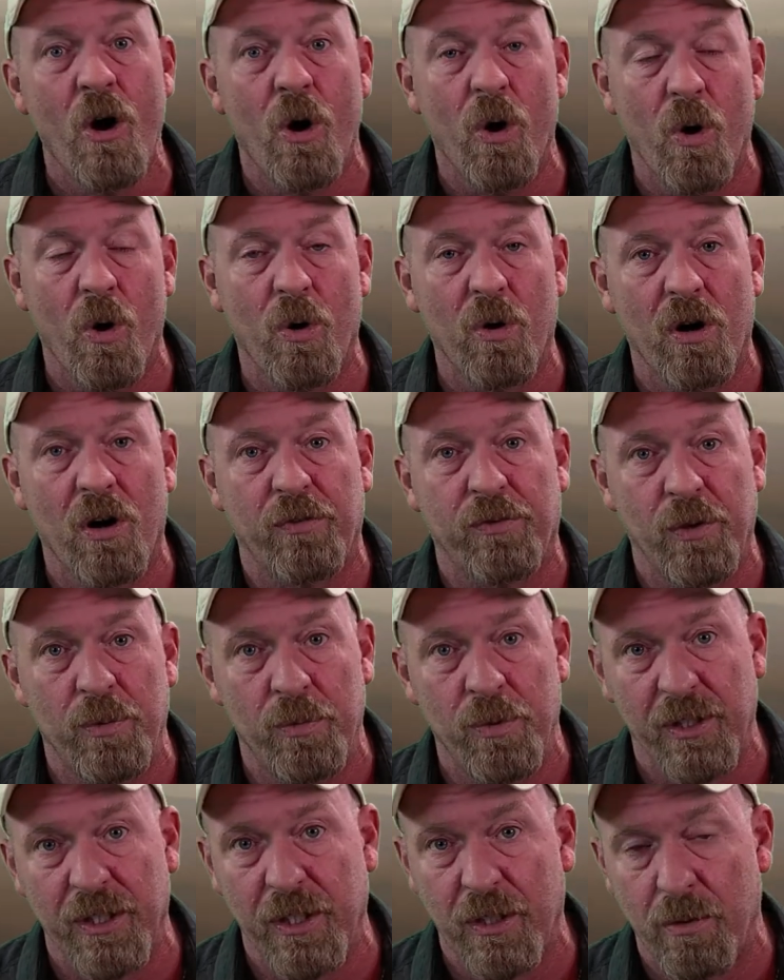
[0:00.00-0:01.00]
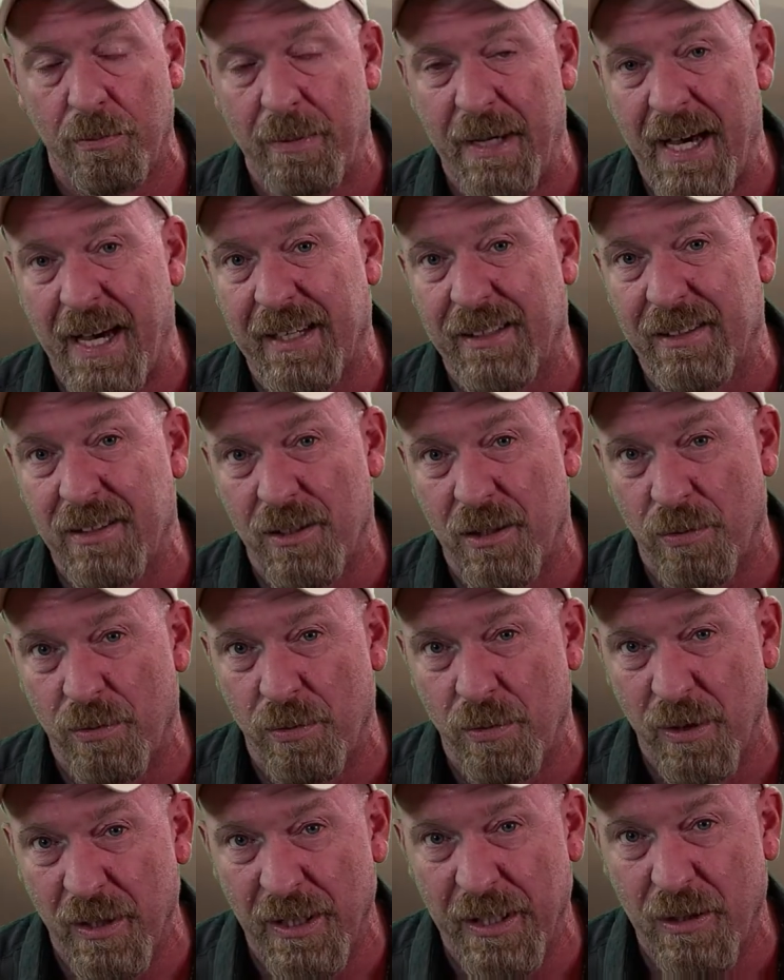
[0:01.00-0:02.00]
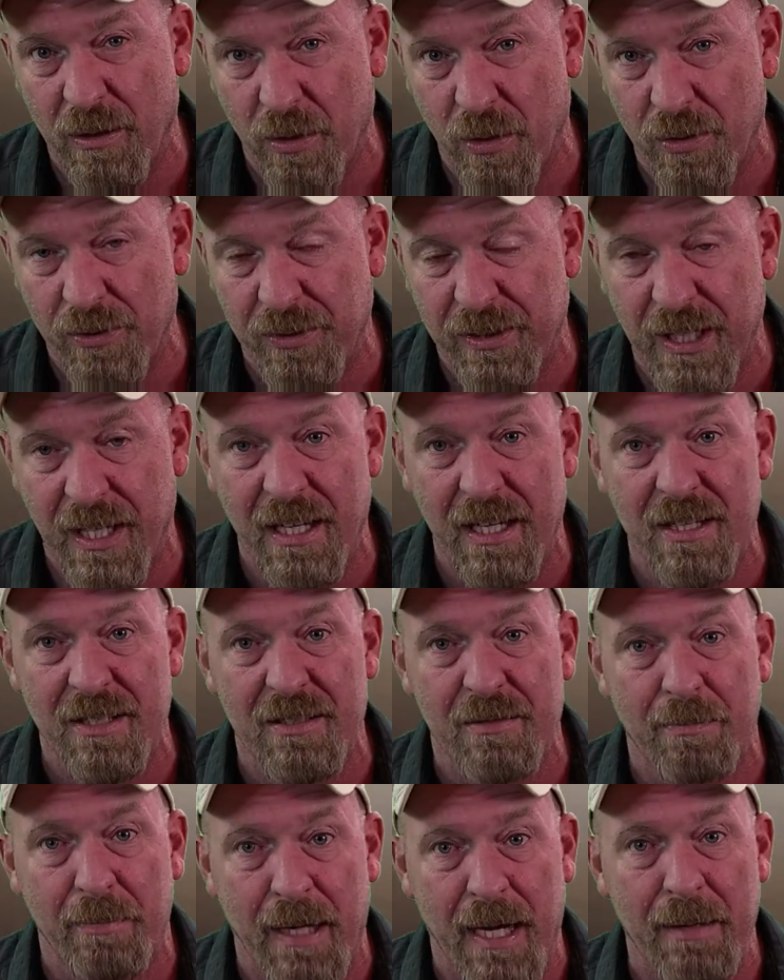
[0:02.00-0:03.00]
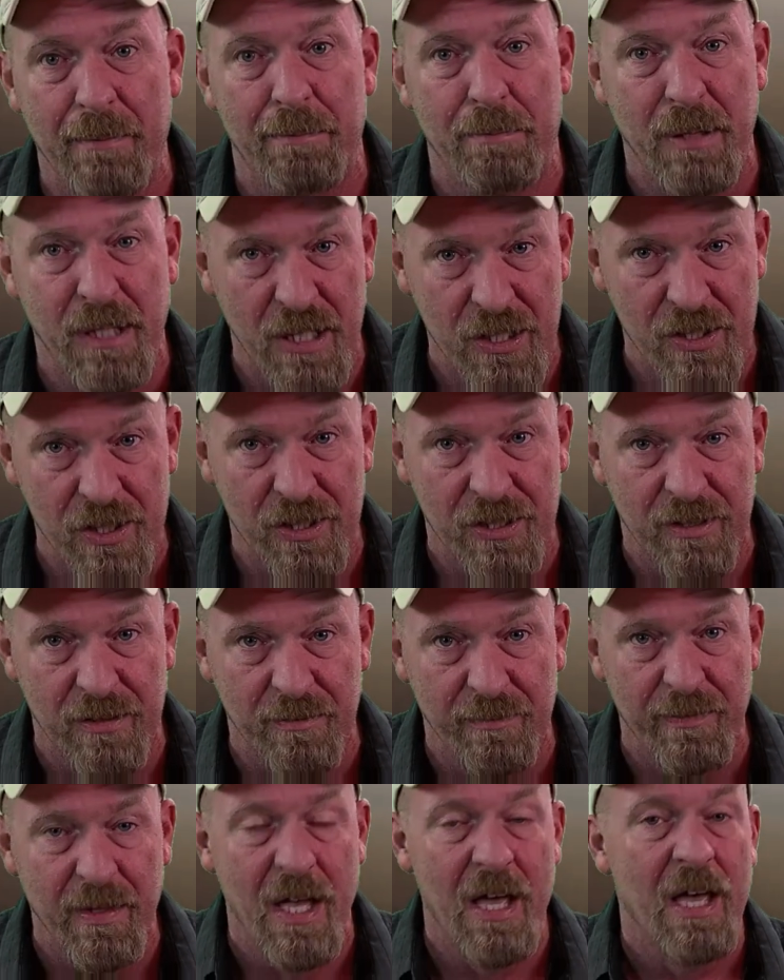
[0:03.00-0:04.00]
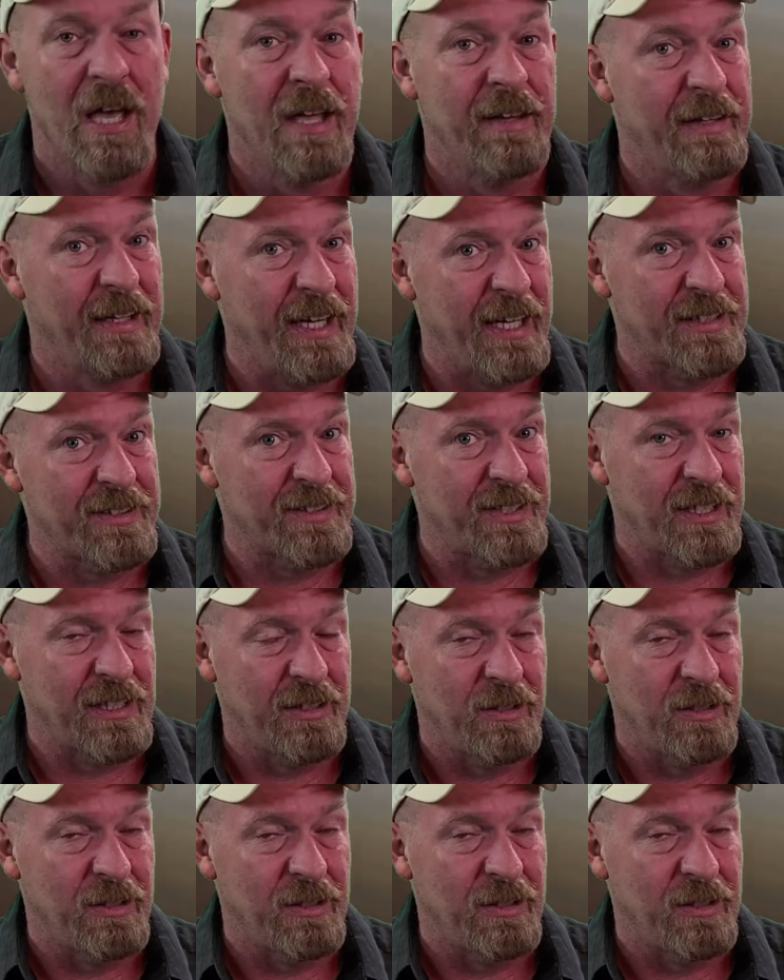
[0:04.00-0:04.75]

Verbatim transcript: or if we really go back to the really old days, by pigeon. The next thing you